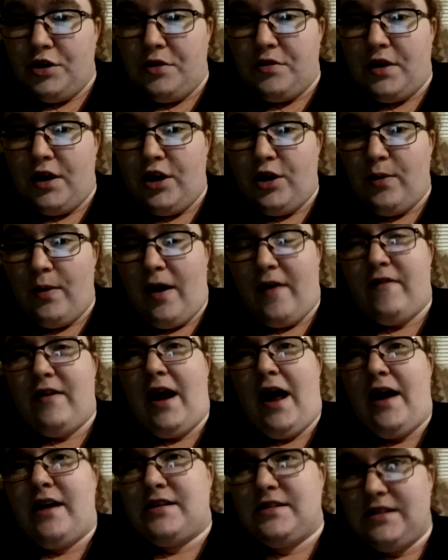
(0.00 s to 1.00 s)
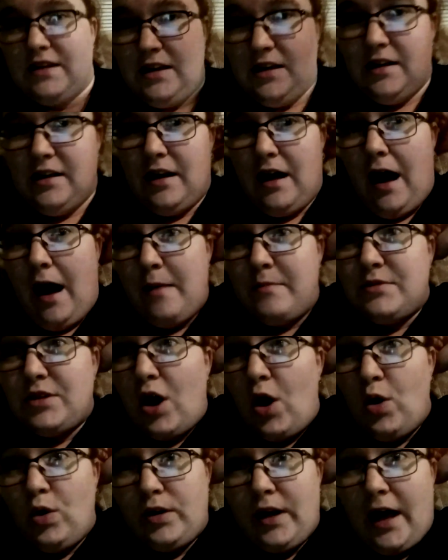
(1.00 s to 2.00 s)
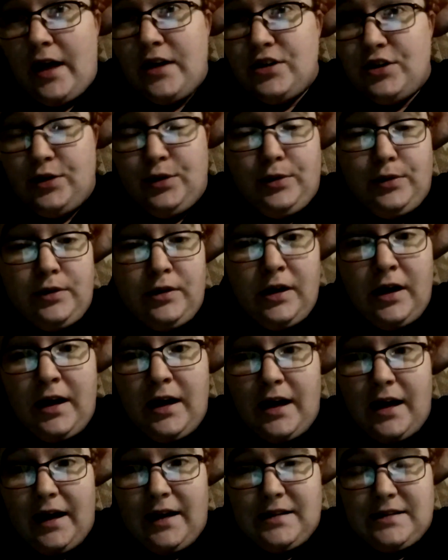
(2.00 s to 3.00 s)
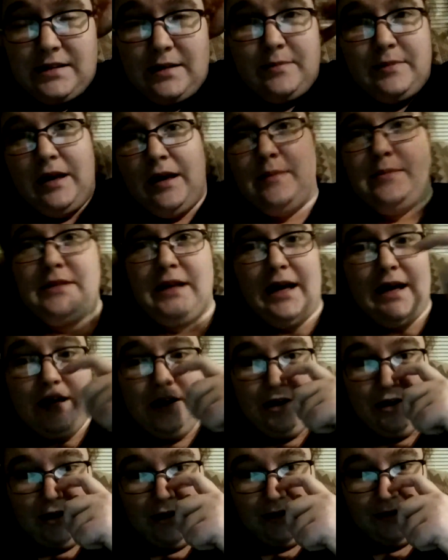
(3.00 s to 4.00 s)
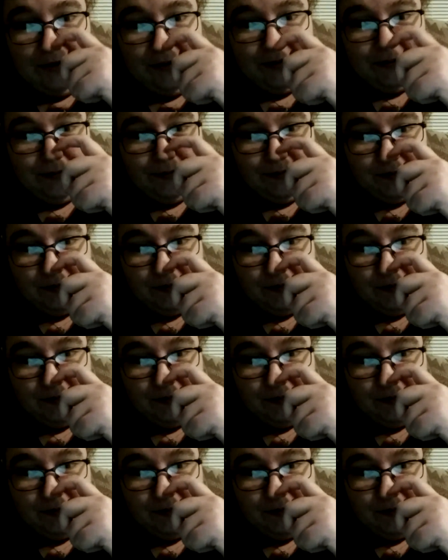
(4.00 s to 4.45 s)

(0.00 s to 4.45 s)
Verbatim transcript: Do you think you have an accent? I'm told I do, and sometimes I hear it.